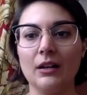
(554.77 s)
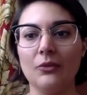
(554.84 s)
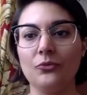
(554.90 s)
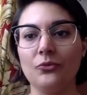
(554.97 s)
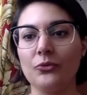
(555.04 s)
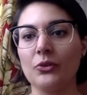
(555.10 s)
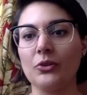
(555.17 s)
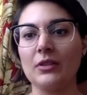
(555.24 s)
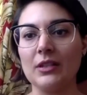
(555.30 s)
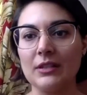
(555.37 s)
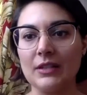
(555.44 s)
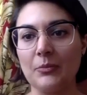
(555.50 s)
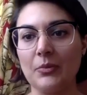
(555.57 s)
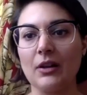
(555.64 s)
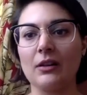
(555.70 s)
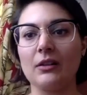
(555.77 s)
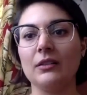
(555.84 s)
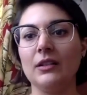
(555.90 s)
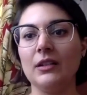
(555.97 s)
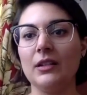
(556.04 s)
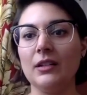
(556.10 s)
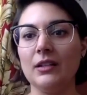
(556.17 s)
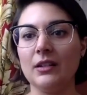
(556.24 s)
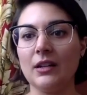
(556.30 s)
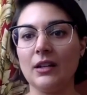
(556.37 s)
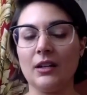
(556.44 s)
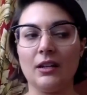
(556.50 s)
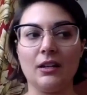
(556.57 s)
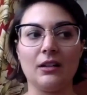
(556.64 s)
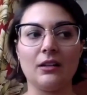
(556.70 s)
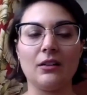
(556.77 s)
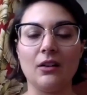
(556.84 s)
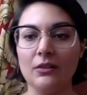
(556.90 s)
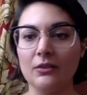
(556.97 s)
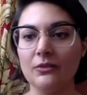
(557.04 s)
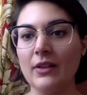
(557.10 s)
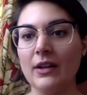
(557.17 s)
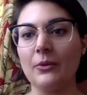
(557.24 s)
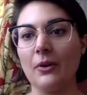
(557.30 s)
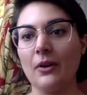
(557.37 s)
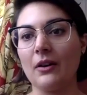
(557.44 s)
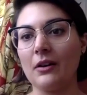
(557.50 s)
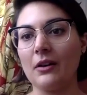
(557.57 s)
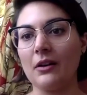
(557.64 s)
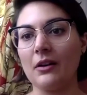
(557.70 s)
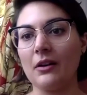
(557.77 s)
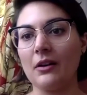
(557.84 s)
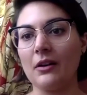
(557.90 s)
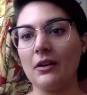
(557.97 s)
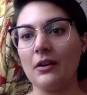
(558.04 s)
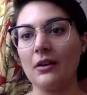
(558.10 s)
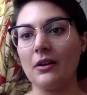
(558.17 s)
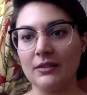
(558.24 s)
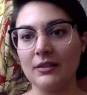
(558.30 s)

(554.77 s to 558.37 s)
for things like broccoli and cauliflower and